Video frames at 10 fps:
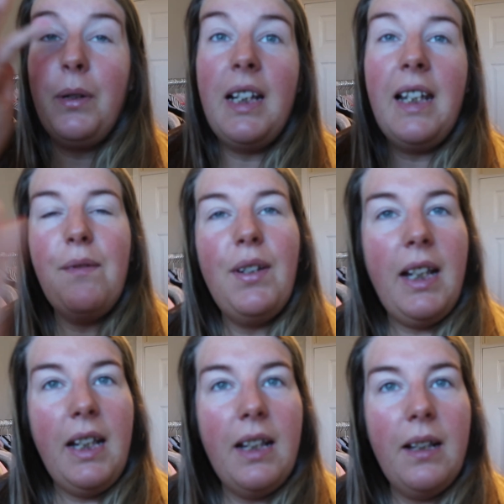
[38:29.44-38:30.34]
going to leave it
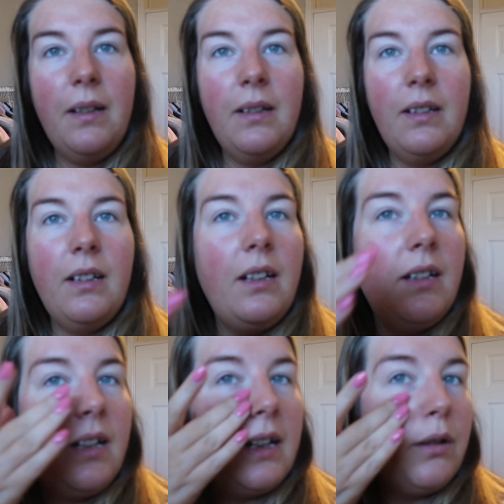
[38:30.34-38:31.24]
here.
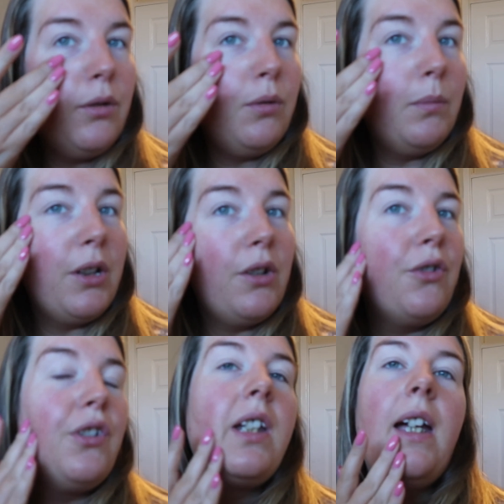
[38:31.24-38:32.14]
Ignore my
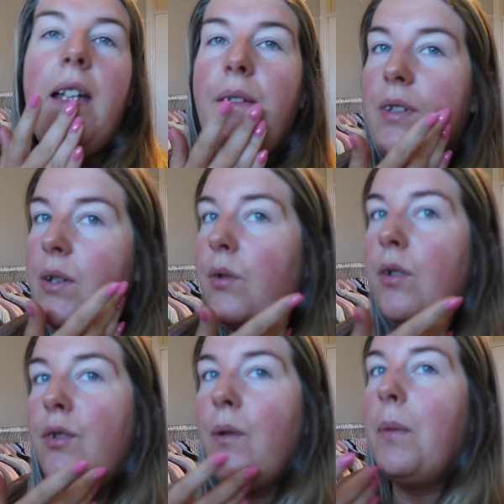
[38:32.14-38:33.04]
dodgy tan, I've still
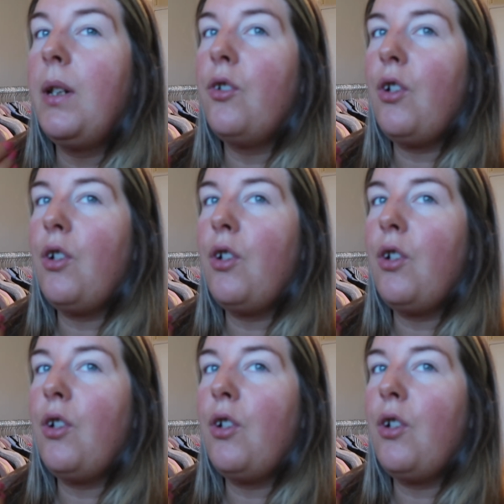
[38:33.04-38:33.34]
got to jump in the